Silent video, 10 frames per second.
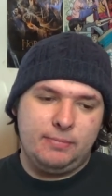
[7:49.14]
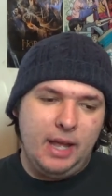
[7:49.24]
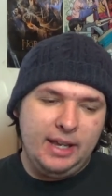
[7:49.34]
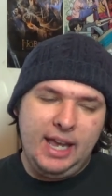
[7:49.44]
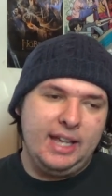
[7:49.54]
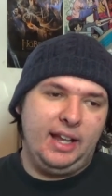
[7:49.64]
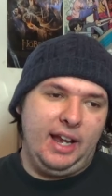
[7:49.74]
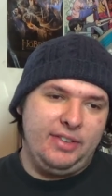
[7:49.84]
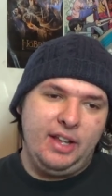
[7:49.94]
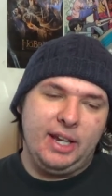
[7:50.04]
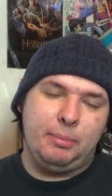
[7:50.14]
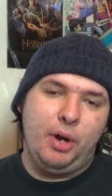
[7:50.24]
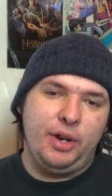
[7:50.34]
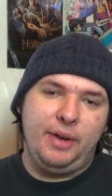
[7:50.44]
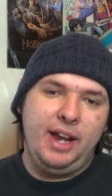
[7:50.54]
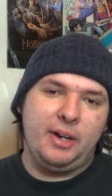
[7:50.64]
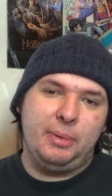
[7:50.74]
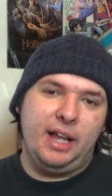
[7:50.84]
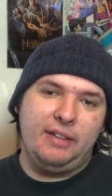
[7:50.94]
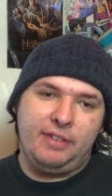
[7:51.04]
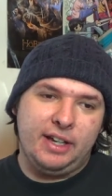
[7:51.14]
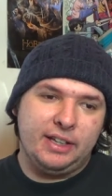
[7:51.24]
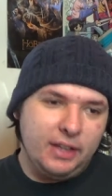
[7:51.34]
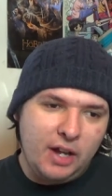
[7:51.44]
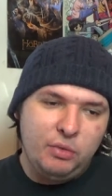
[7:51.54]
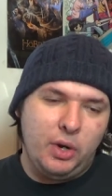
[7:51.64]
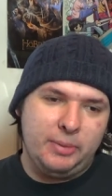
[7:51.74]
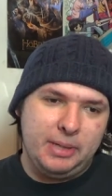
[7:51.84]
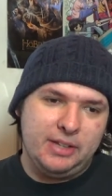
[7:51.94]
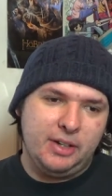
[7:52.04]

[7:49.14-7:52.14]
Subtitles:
again, like, I sound like a broken record, but I fucking love One Piece.